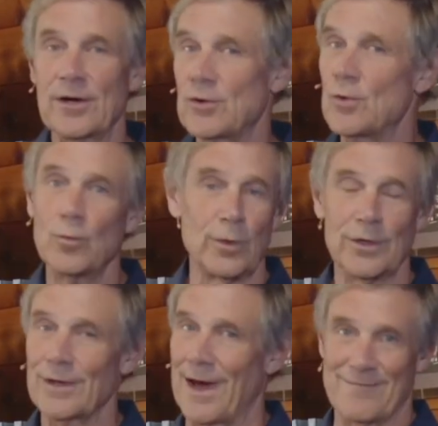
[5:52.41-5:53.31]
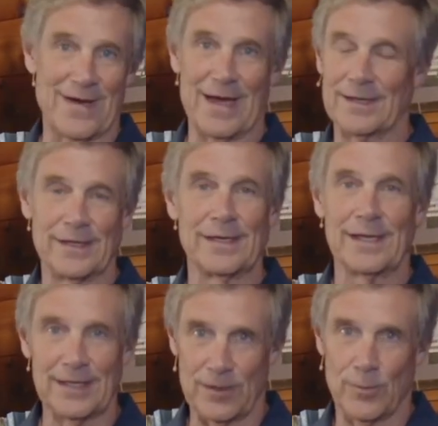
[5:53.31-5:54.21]
you will not find it
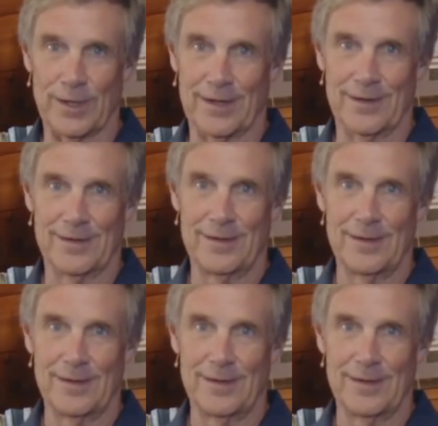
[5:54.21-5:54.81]
anywhere,